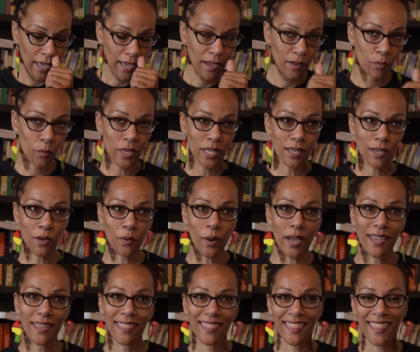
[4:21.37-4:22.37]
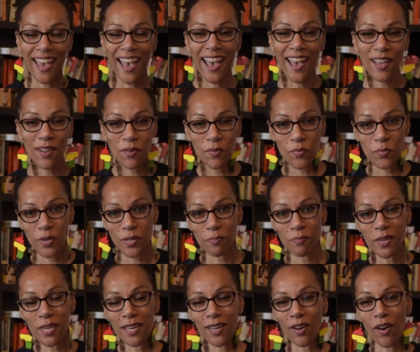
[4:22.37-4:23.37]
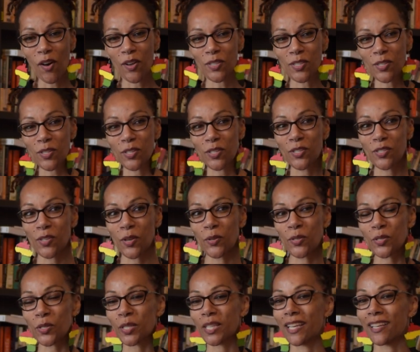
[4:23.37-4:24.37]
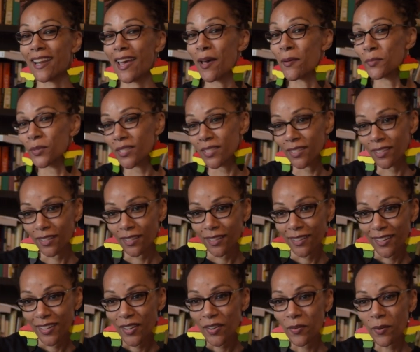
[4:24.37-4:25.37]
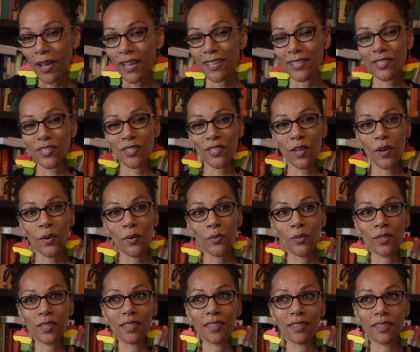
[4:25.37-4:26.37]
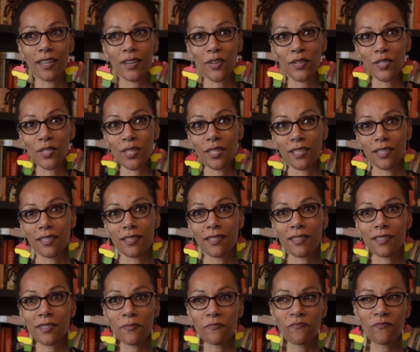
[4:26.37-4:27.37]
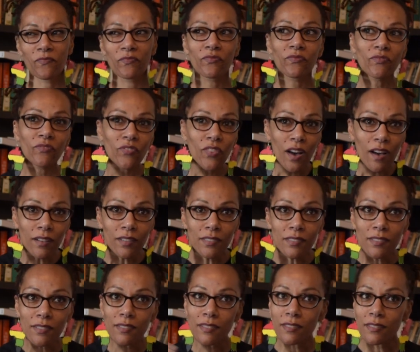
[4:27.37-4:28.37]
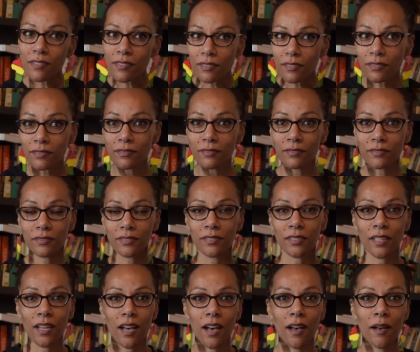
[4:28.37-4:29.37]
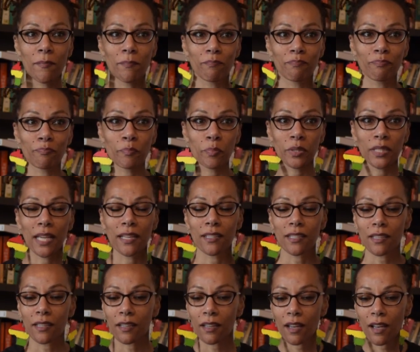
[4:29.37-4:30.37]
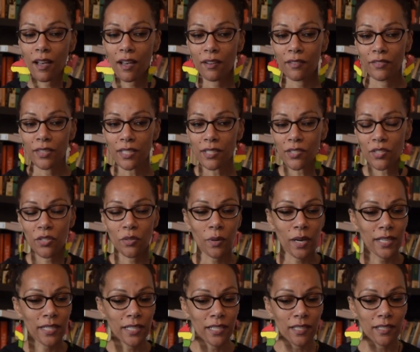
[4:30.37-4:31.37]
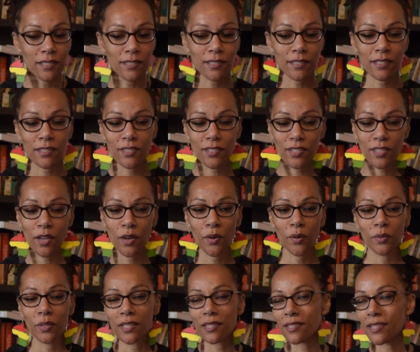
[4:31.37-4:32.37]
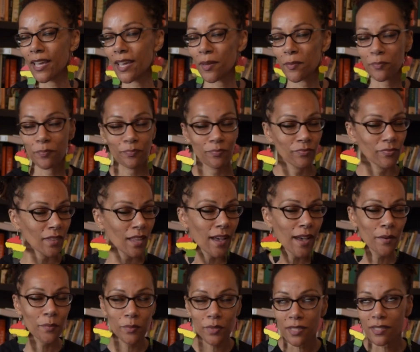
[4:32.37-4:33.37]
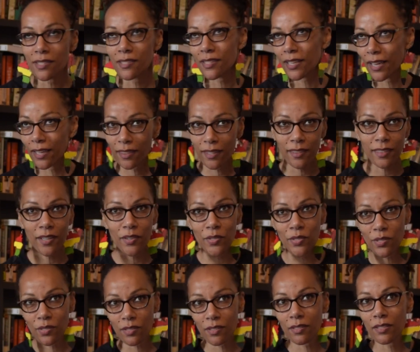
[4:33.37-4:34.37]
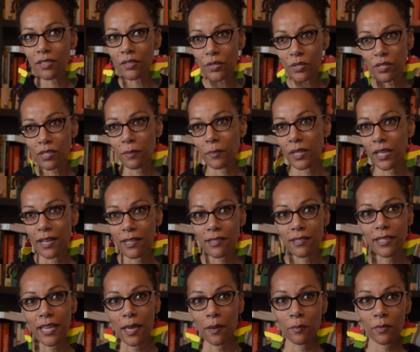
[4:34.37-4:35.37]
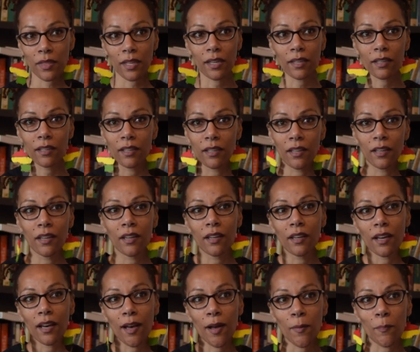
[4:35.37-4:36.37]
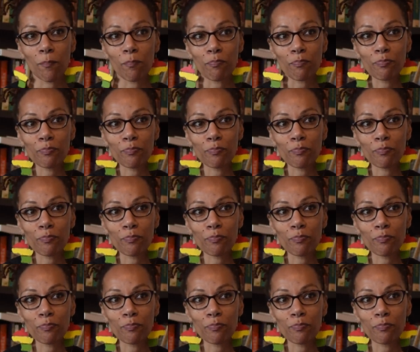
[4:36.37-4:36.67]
and we equate that with being also socially inept, right? So there's this fault um, blending of these two ideas. So the same, I would say that there's still some of that same thing. Um,